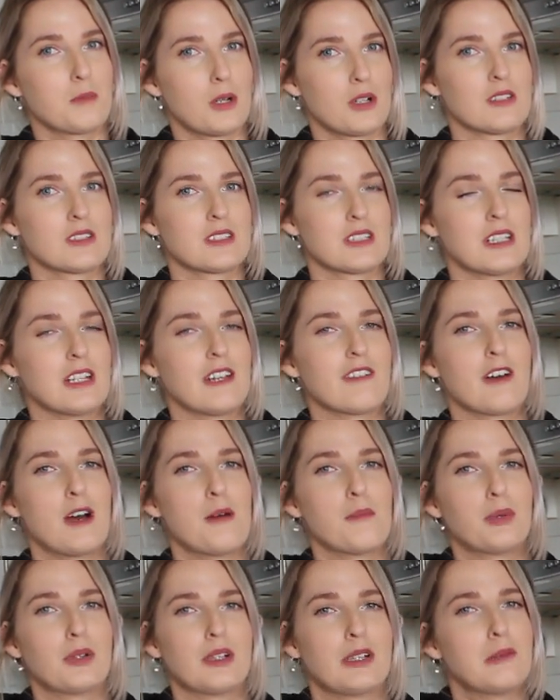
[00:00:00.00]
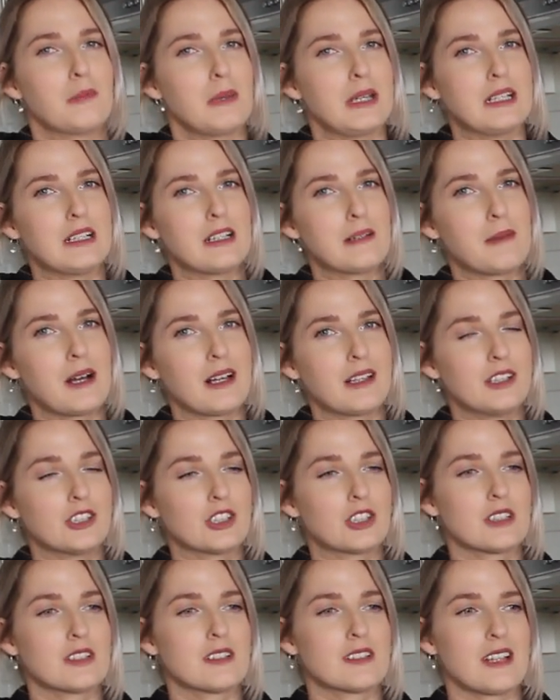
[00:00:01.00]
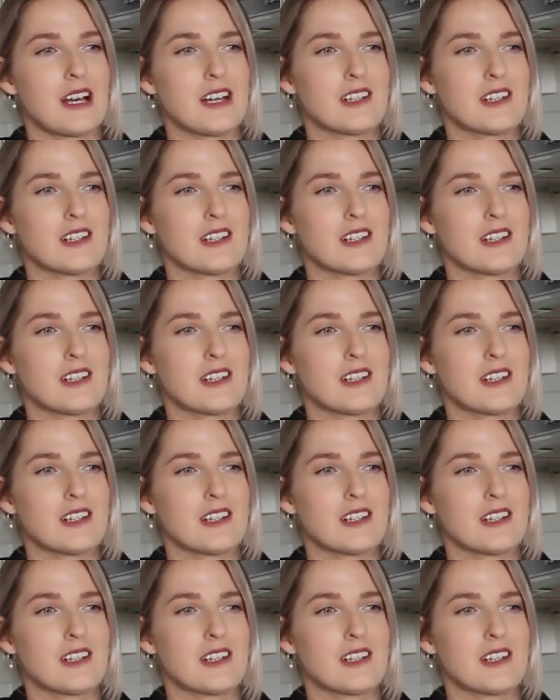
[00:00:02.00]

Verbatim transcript: mostly if I'm putting meat in my lunches.